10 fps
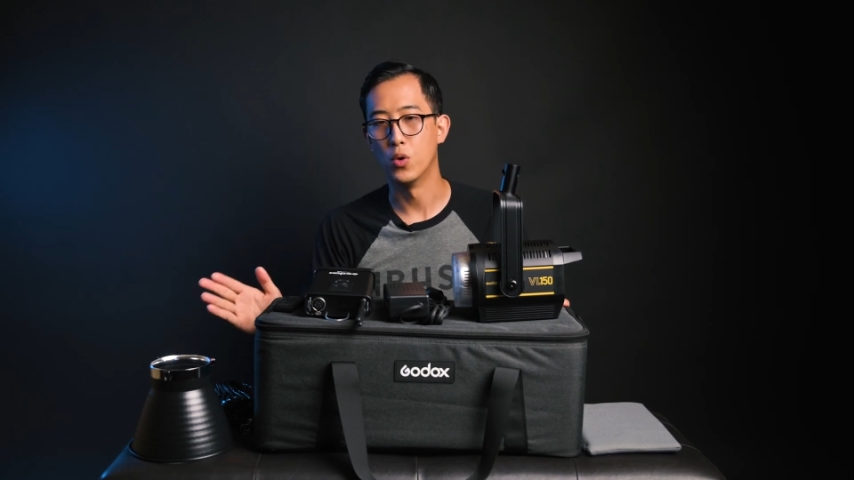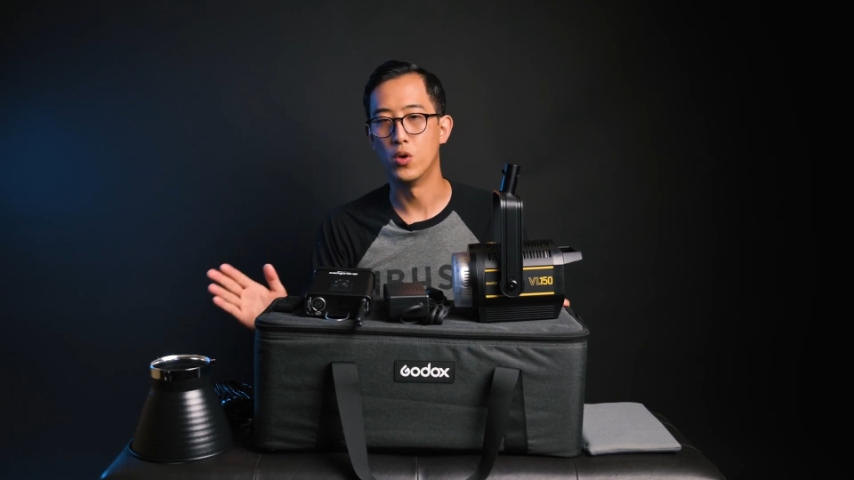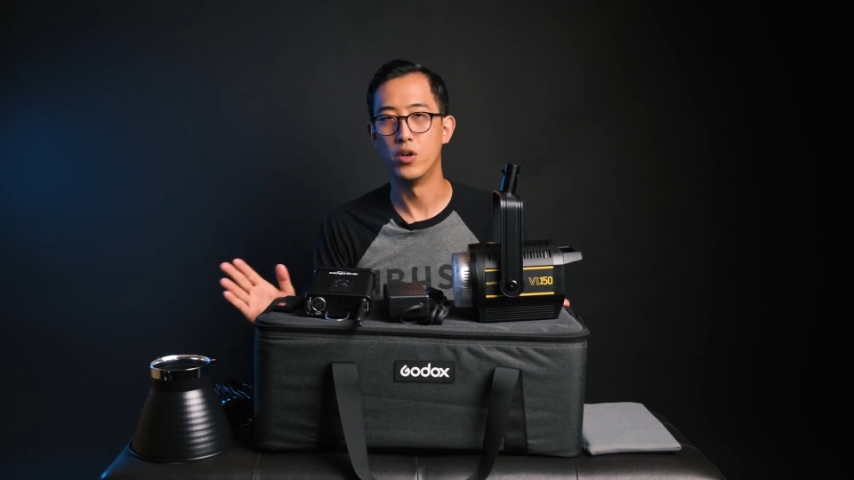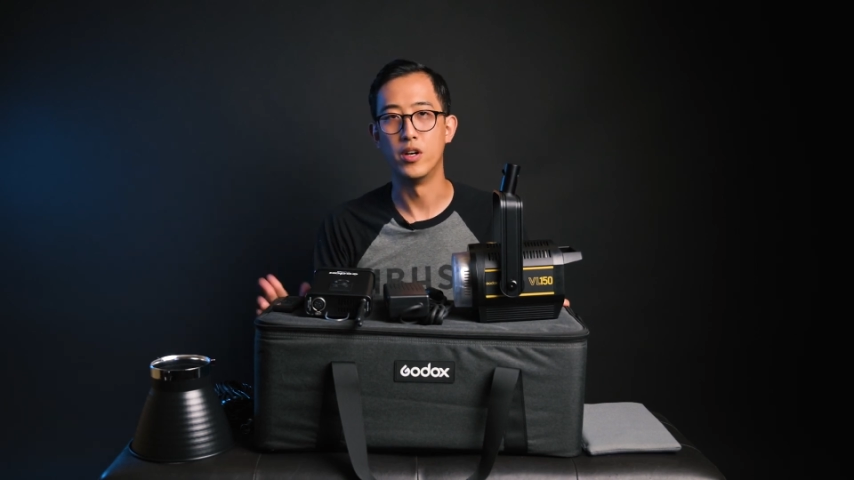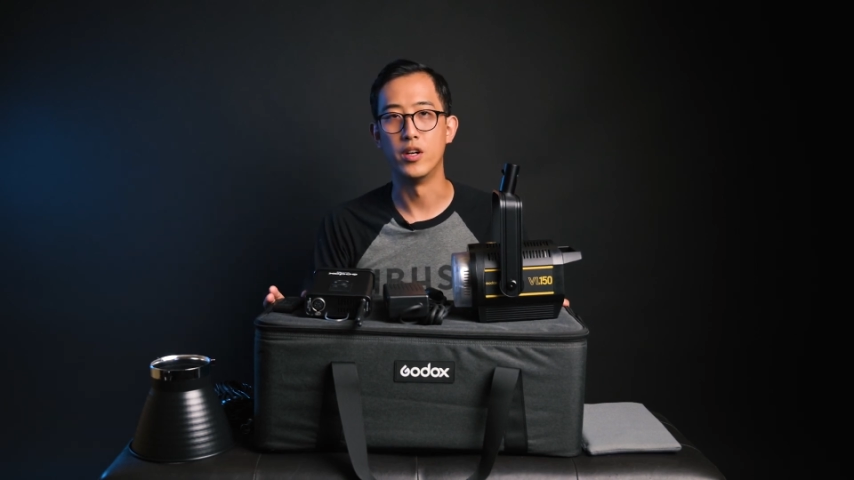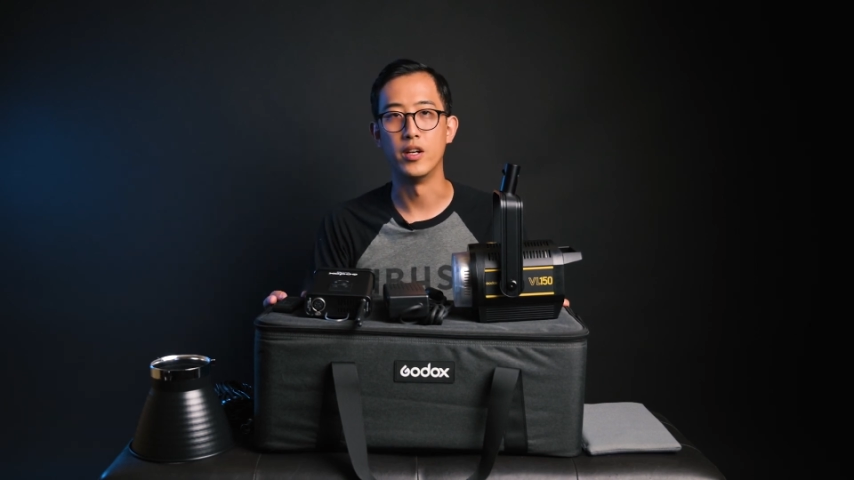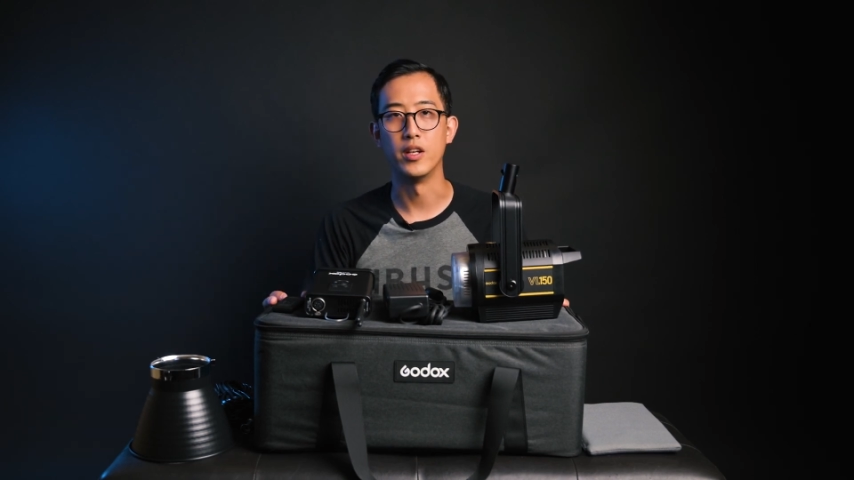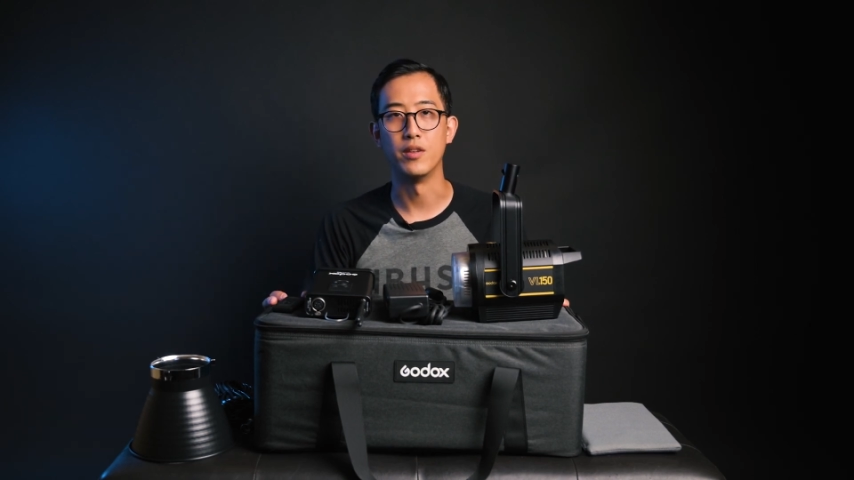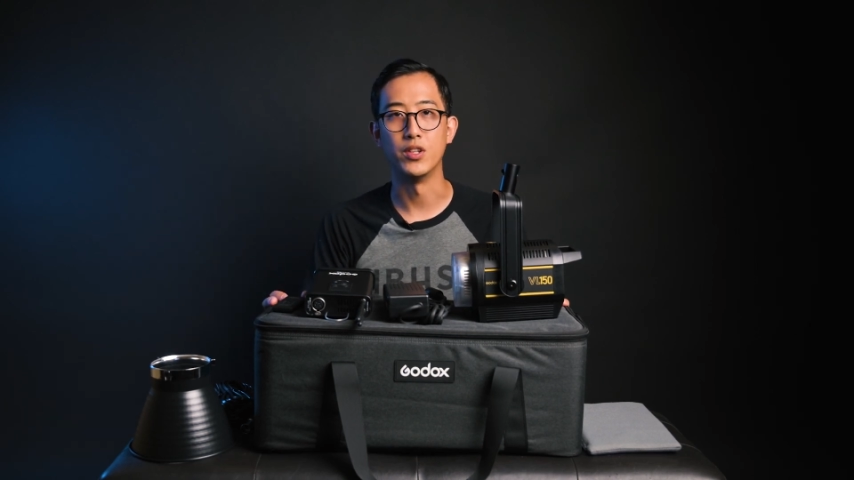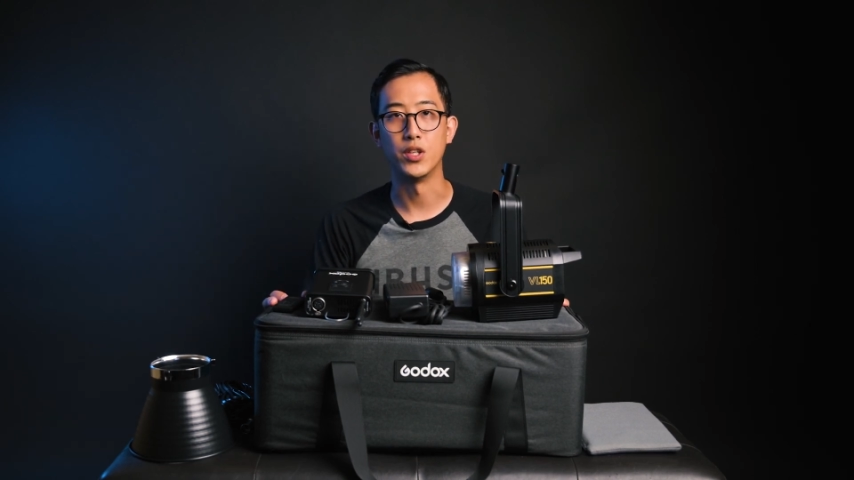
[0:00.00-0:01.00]
or
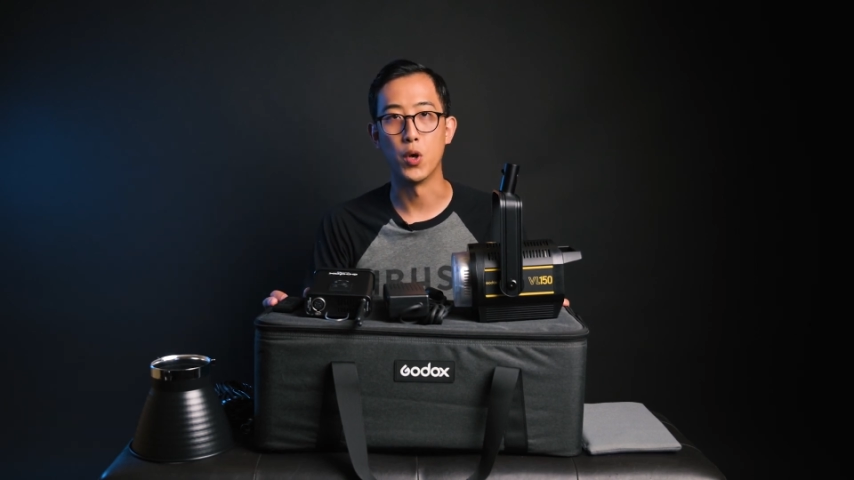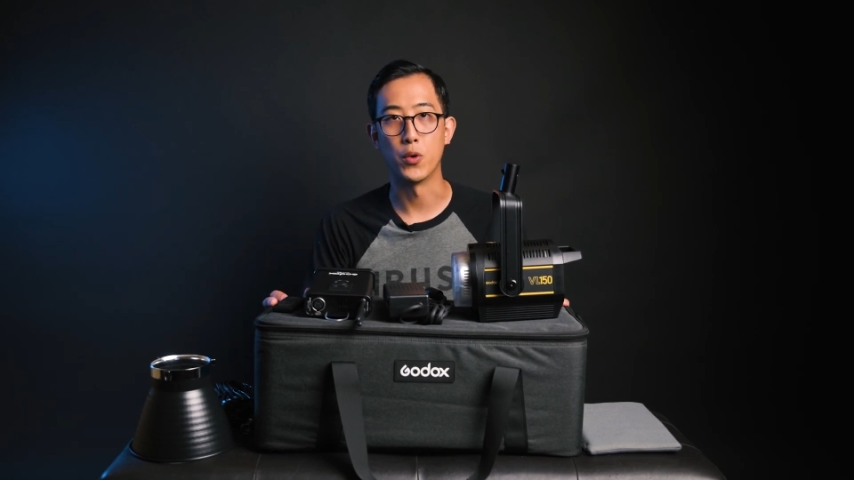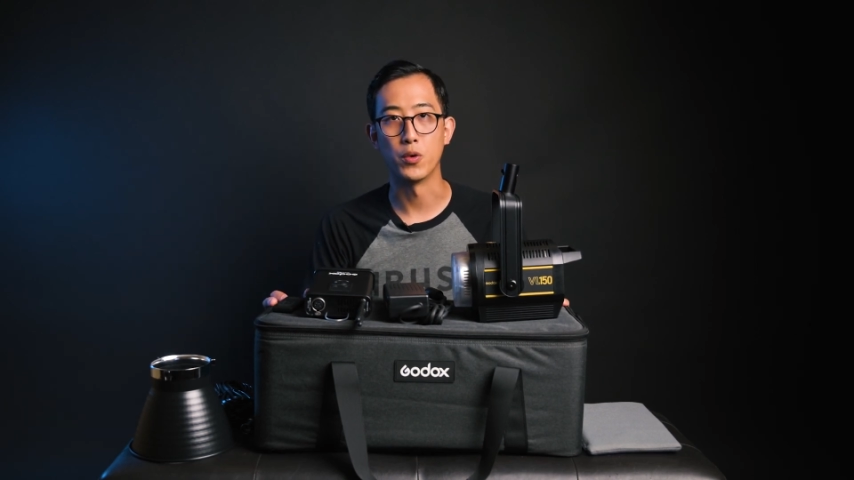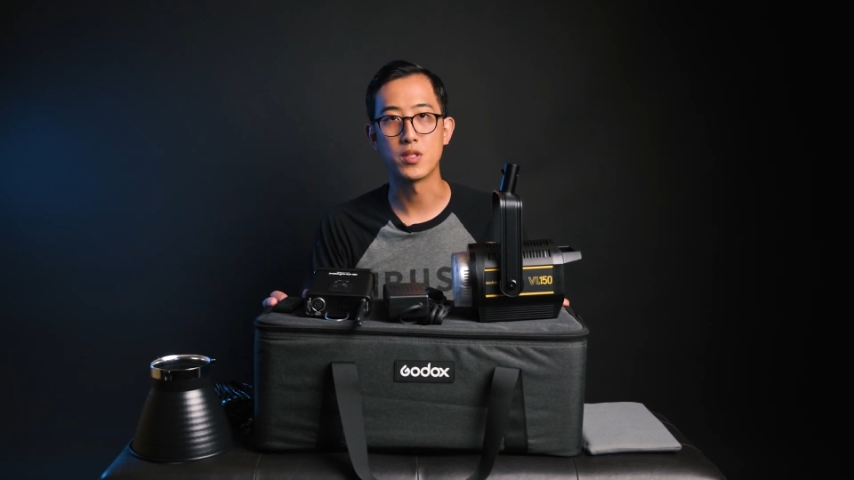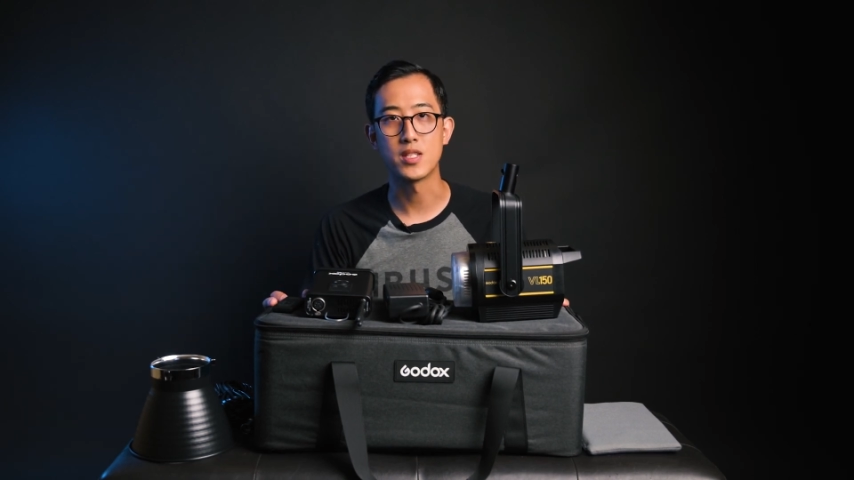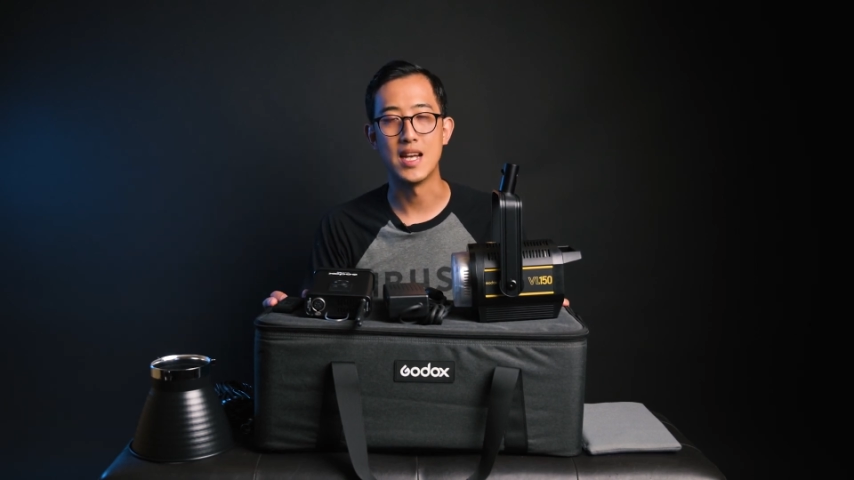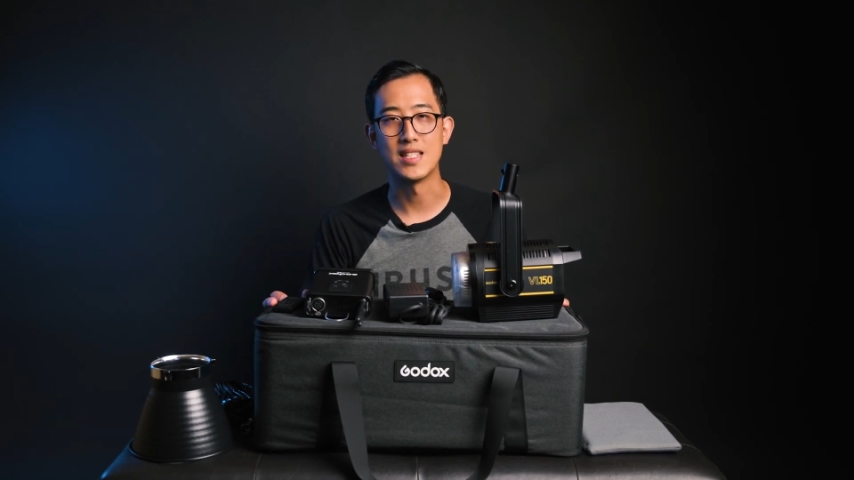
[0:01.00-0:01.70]
even the Godox